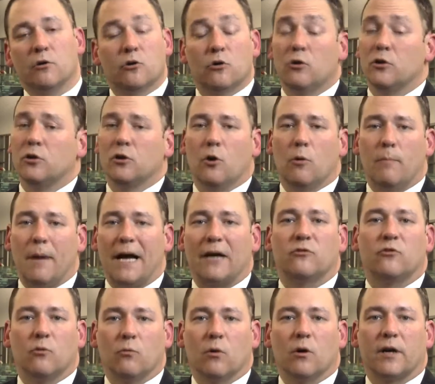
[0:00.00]
couldn't go
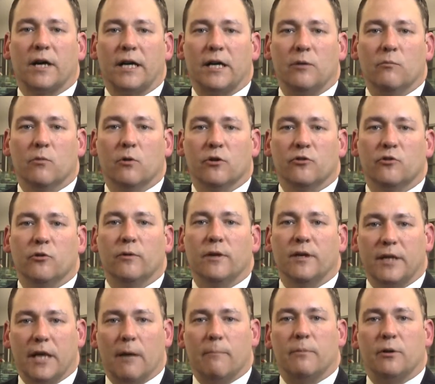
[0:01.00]
back to work anymore
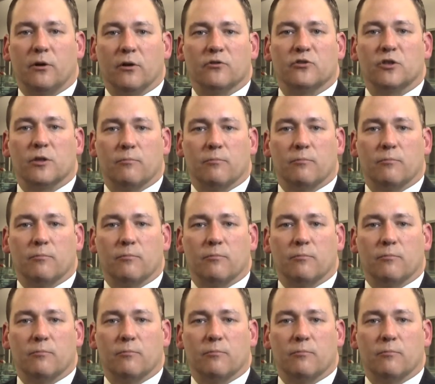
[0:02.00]
doing that because